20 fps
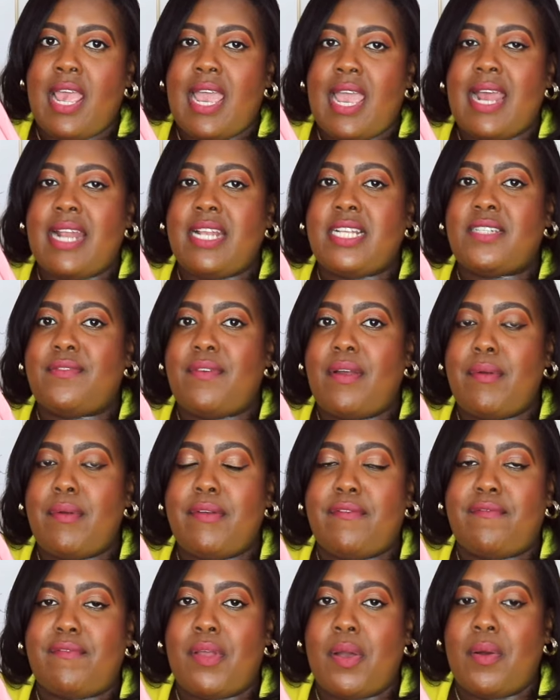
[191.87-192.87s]
and it's
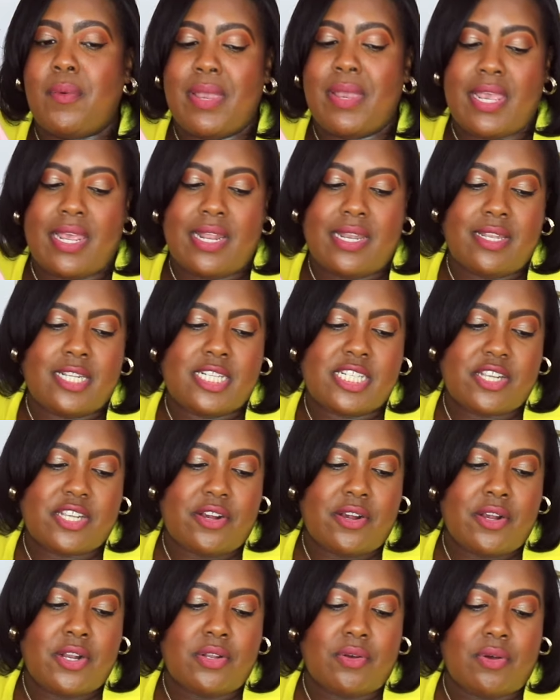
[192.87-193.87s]
very flowy in the
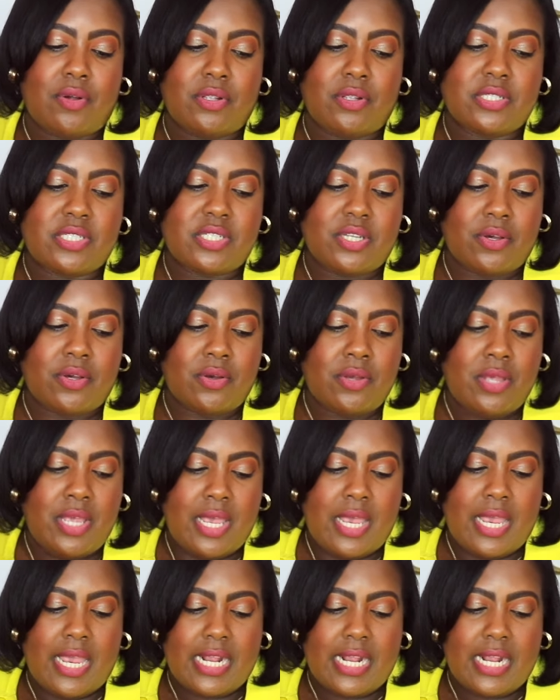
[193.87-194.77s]
skirt also.